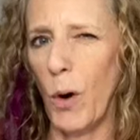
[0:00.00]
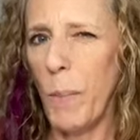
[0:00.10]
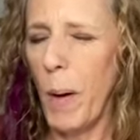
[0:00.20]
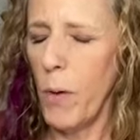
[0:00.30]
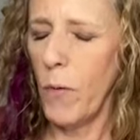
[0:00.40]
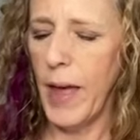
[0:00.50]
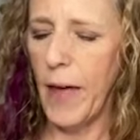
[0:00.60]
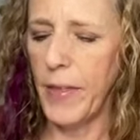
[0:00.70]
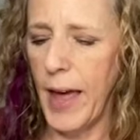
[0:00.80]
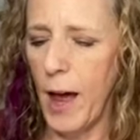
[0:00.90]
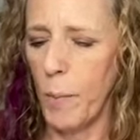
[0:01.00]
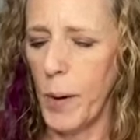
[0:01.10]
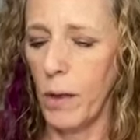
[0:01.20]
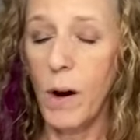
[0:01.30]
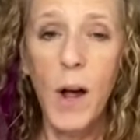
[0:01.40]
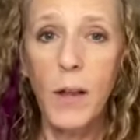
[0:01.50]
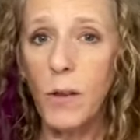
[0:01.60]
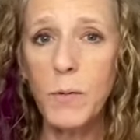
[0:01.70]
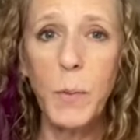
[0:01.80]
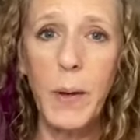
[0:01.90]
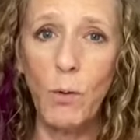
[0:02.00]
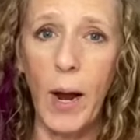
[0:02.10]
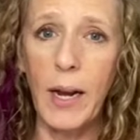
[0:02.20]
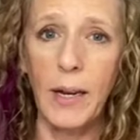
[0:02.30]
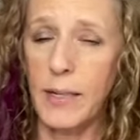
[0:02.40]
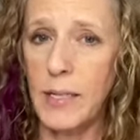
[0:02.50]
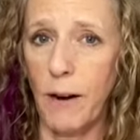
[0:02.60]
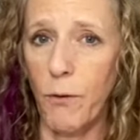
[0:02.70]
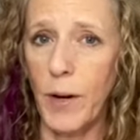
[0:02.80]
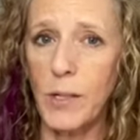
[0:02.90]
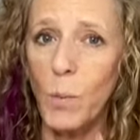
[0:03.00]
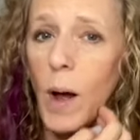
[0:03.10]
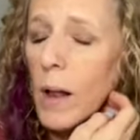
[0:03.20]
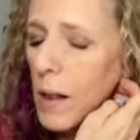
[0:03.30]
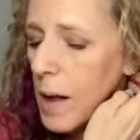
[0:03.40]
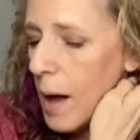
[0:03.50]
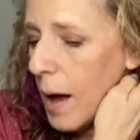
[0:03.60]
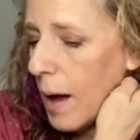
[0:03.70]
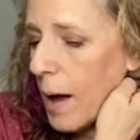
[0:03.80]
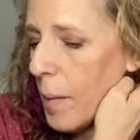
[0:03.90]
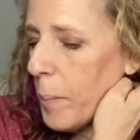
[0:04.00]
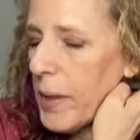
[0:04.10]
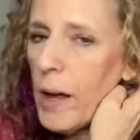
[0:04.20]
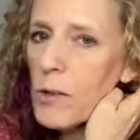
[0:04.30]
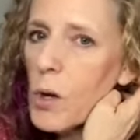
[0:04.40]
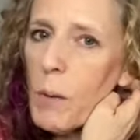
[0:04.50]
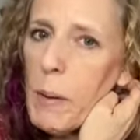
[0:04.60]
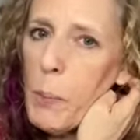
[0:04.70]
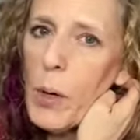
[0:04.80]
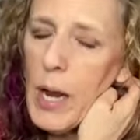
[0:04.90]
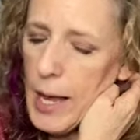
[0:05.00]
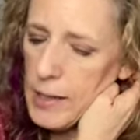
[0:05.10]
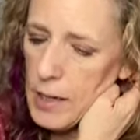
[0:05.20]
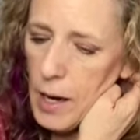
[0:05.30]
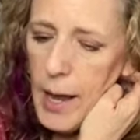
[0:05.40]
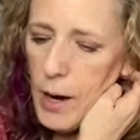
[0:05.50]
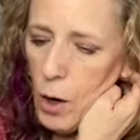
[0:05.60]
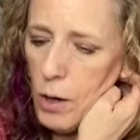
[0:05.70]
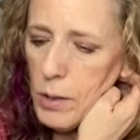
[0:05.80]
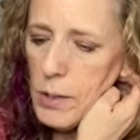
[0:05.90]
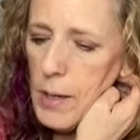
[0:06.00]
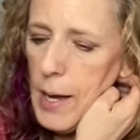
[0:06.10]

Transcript: probably only had the caterpillar. Those would be great at discovery as well, but they also could be put at art.